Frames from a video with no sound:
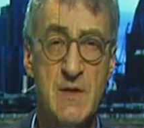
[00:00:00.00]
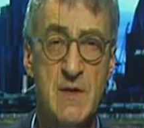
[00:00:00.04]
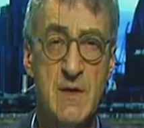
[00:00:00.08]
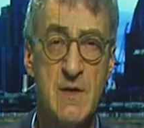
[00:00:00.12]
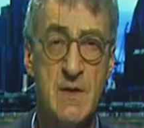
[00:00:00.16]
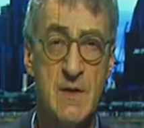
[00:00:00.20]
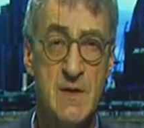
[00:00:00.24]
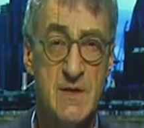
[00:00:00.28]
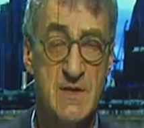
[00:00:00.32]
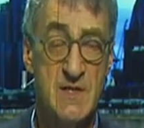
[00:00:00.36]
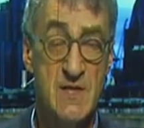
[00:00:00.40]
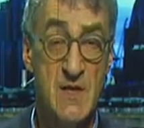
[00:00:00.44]

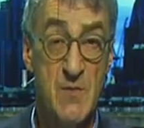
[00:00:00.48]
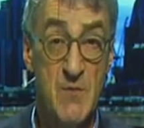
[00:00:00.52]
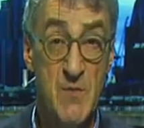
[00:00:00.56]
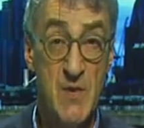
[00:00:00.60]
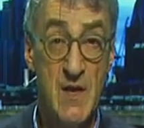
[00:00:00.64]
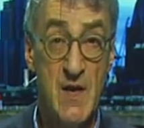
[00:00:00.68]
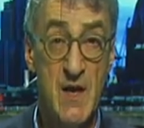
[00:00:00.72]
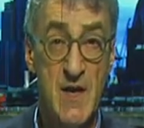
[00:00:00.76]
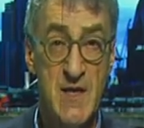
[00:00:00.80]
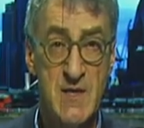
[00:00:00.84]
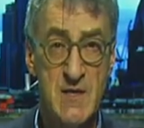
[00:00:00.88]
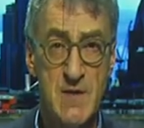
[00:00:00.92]

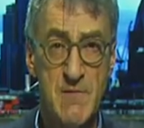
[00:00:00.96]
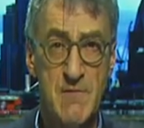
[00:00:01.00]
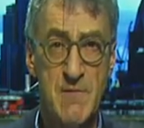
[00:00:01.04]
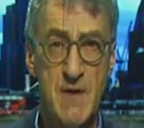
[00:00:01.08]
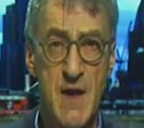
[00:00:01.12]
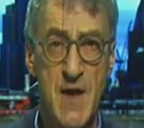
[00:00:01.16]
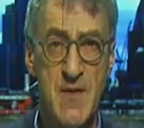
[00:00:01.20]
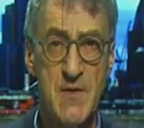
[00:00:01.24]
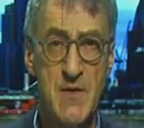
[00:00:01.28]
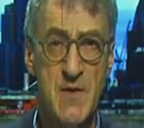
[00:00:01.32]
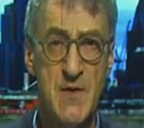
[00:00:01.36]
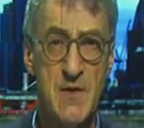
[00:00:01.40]
symbolized the fact
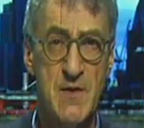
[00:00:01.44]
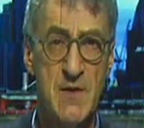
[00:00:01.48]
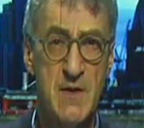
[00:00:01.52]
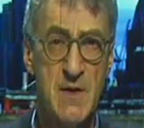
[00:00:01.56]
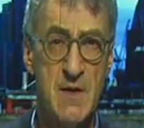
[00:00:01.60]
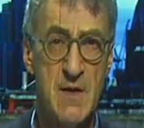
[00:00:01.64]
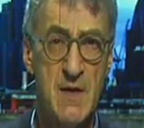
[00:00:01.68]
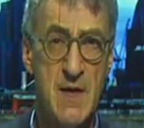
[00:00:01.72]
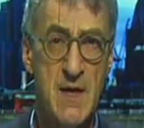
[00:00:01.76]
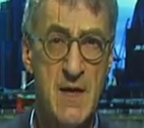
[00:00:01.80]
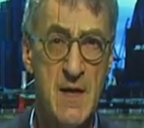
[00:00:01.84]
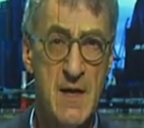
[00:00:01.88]
that
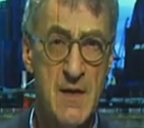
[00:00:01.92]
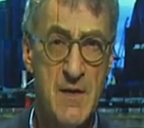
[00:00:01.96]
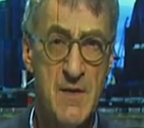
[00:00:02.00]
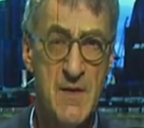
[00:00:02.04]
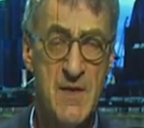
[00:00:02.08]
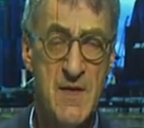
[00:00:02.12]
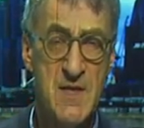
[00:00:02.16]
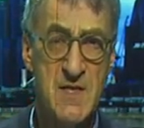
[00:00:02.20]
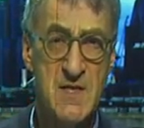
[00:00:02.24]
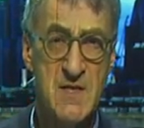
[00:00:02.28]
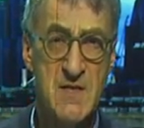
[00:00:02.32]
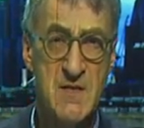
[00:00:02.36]

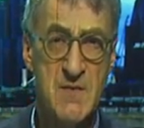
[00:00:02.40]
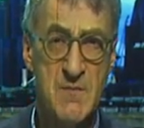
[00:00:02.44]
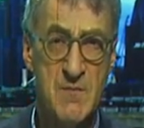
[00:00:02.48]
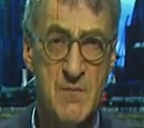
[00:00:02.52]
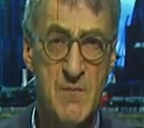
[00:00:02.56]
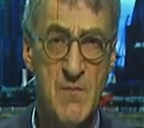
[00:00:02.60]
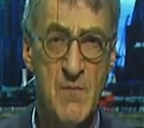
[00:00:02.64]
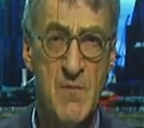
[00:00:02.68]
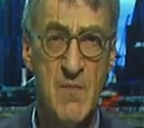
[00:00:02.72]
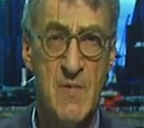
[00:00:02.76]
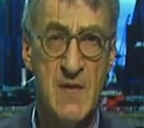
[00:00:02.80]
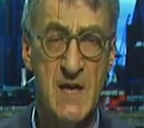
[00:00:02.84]
this
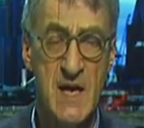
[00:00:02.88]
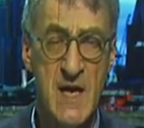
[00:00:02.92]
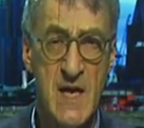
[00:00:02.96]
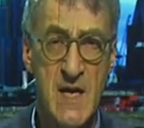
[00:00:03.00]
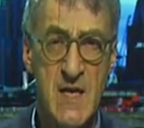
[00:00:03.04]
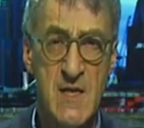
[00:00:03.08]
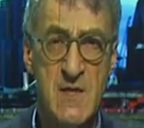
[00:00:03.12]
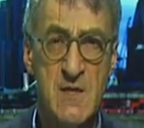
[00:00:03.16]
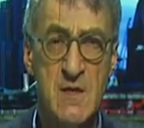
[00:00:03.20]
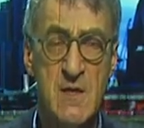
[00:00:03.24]
kid